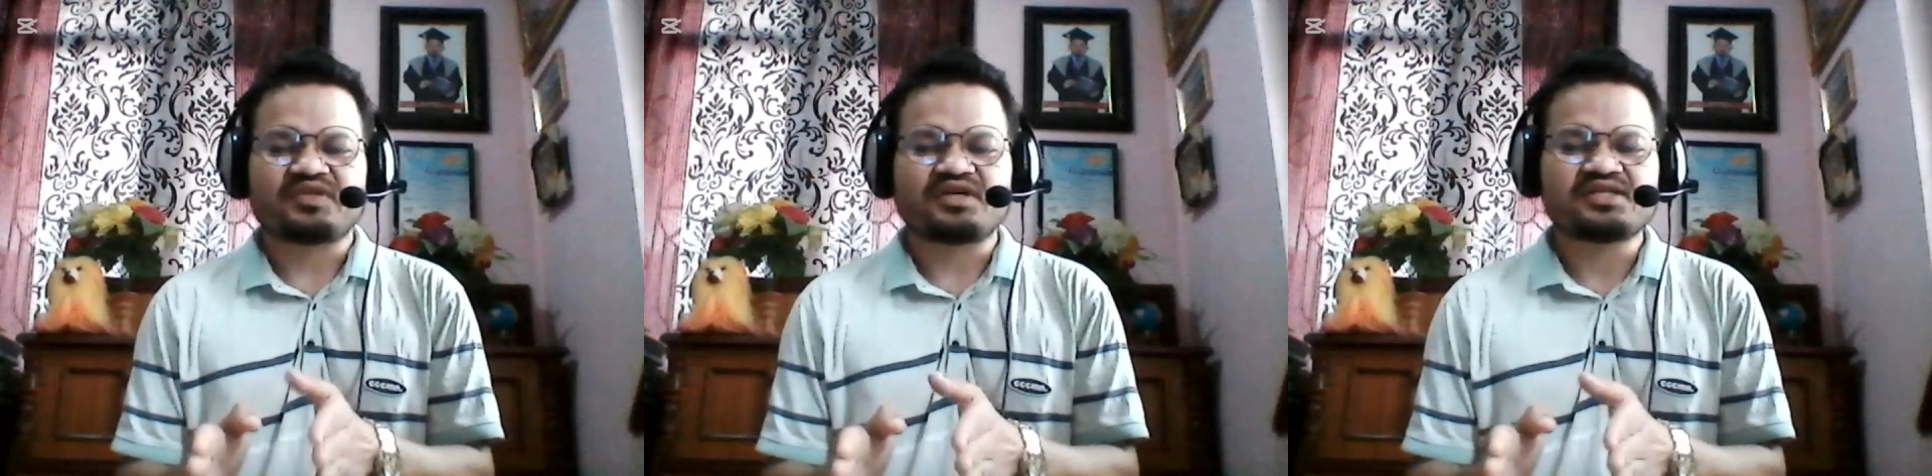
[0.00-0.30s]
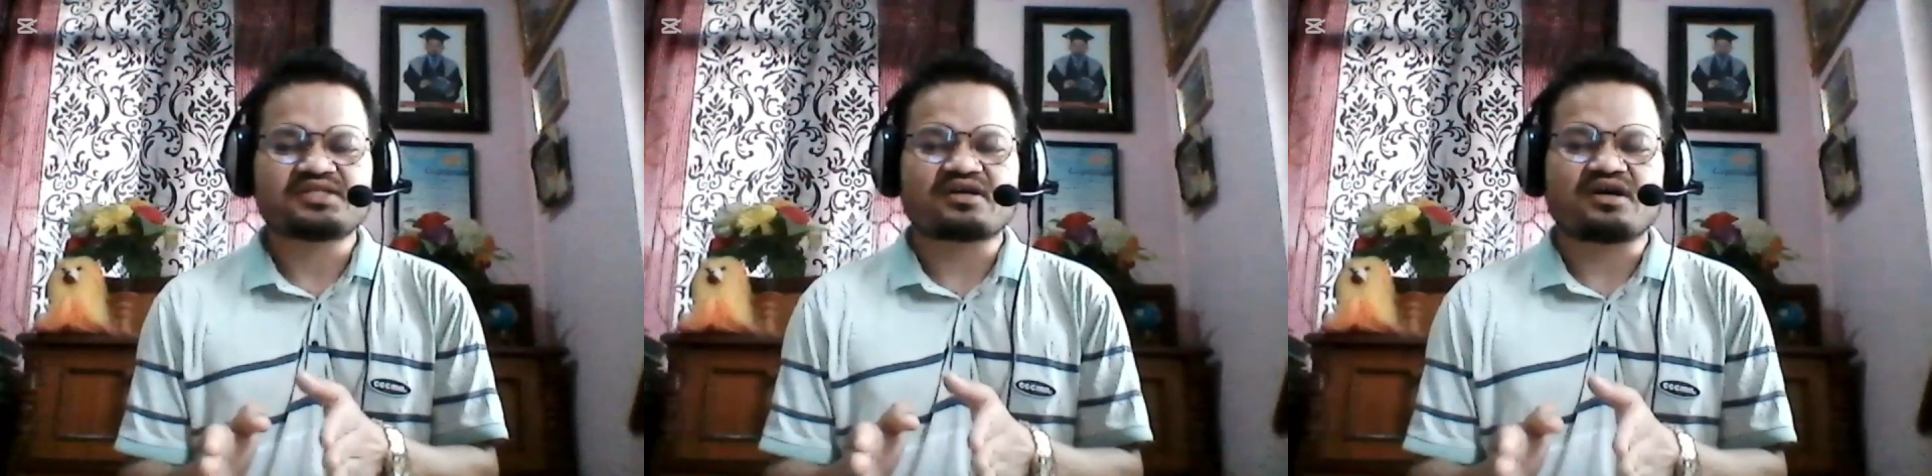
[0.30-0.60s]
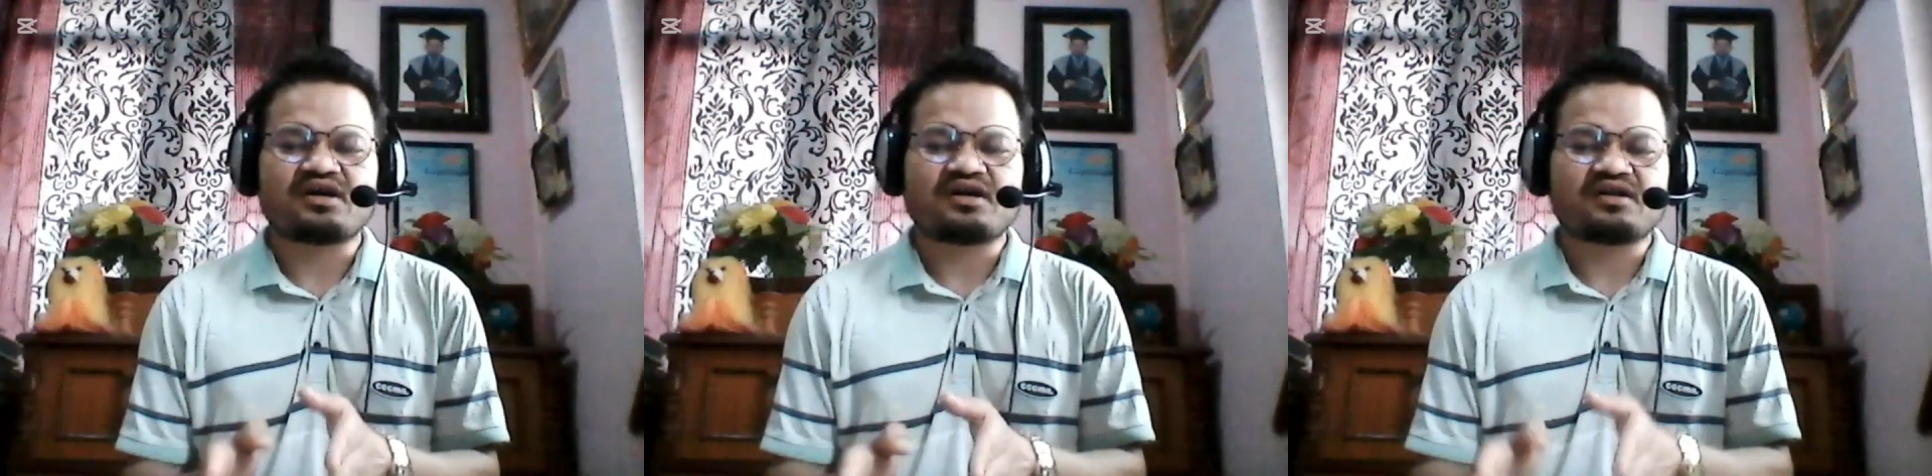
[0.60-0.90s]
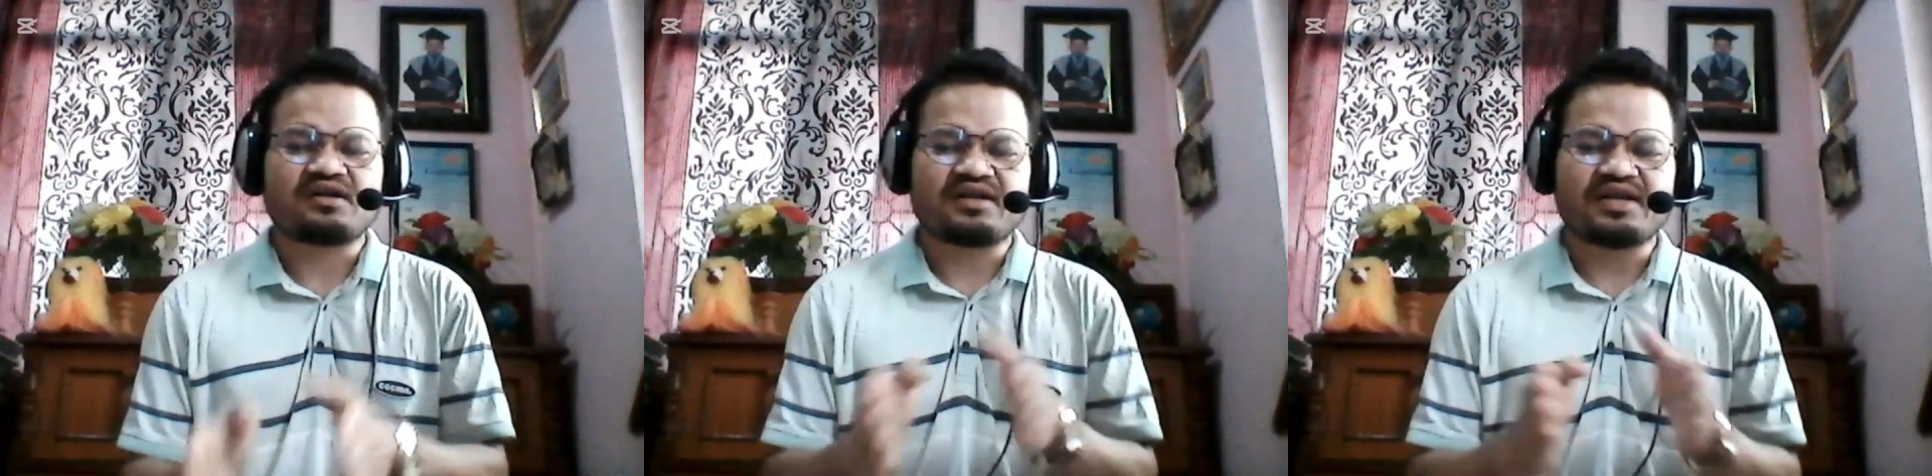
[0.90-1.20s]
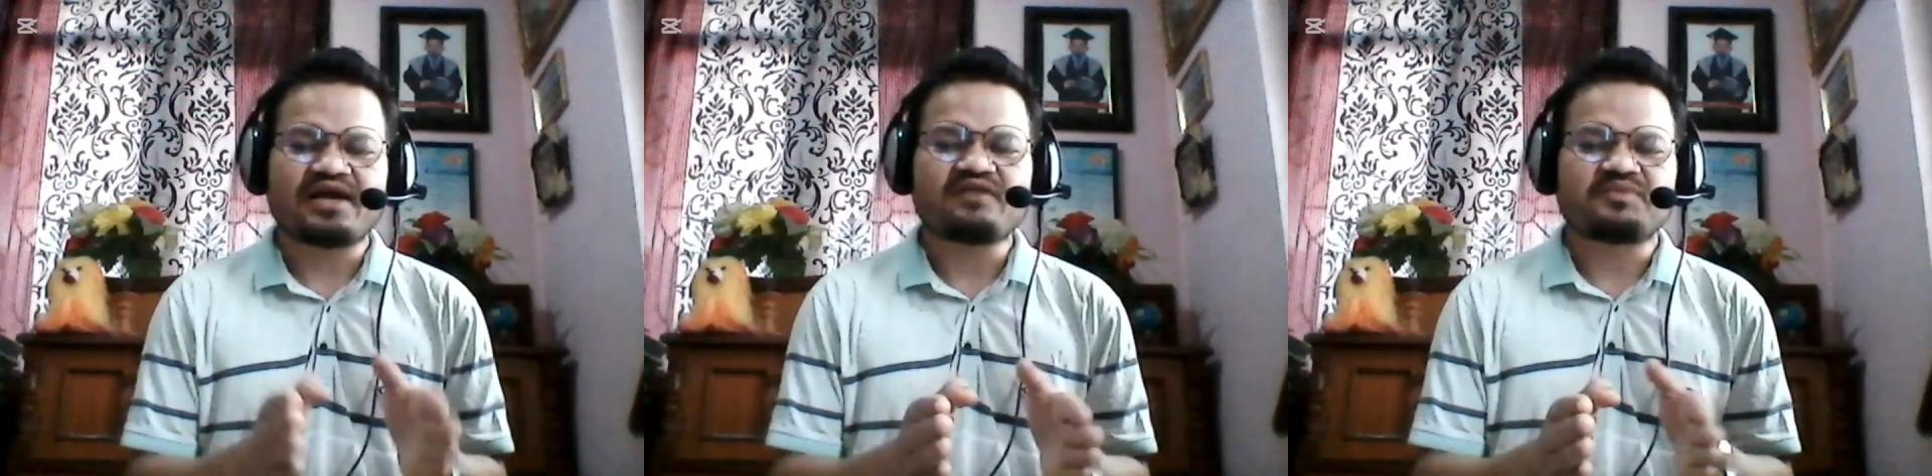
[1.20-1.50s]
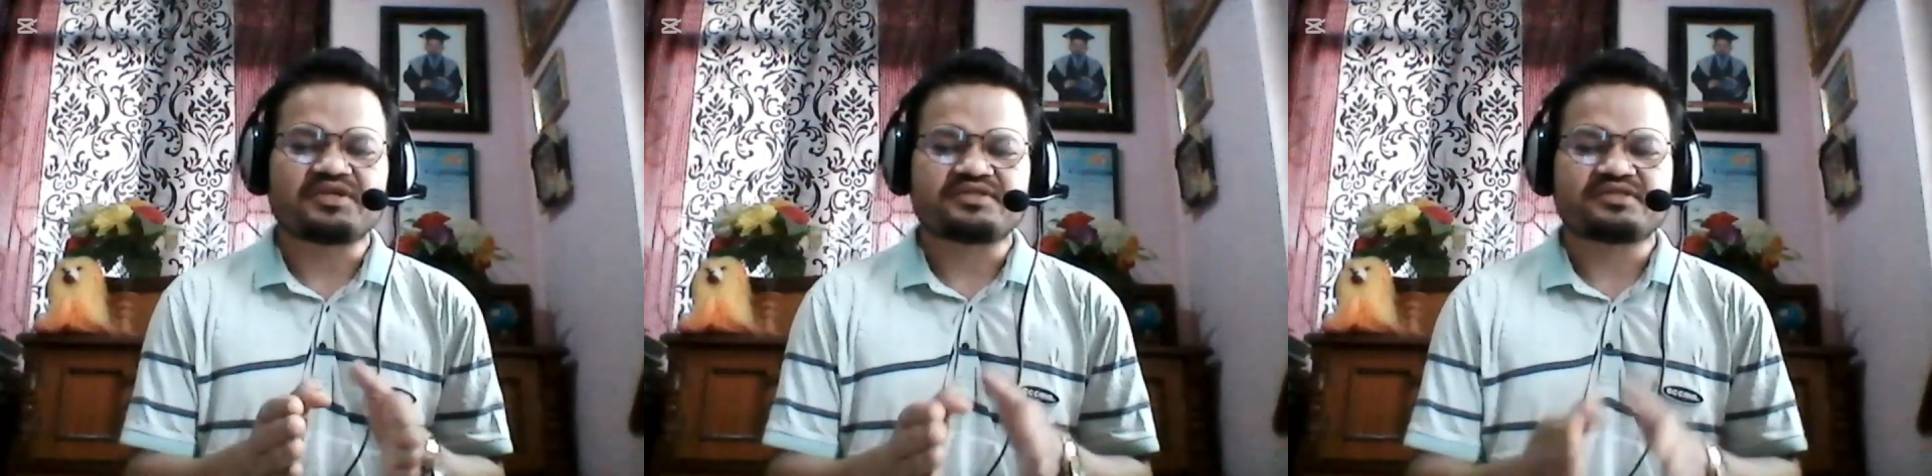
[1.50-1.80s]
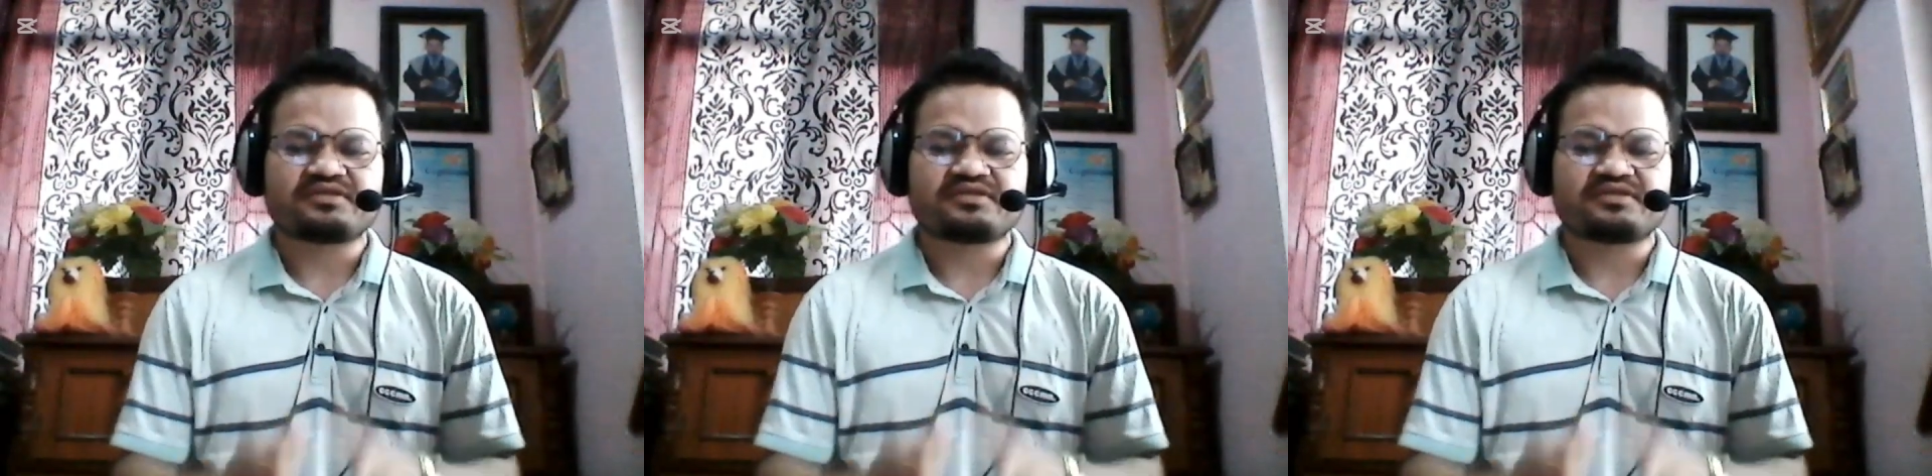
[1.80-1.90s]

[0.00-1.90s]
is called land breeze.